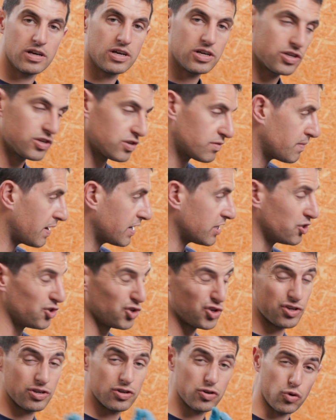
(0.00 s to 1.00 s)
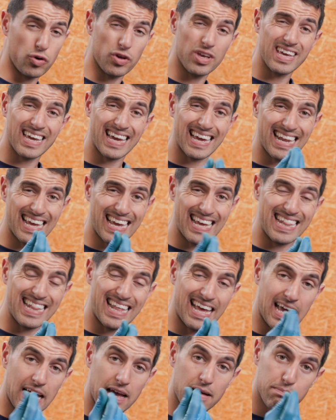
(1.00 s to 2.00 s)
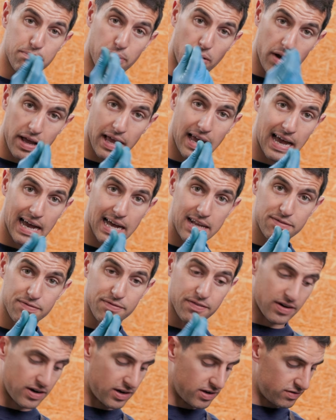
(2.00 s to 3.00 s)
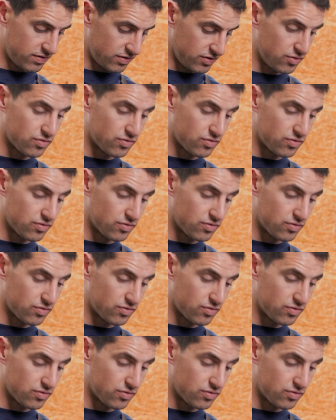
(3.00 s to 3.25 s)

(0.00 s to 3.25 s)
just make sure you can get it in there by hand first,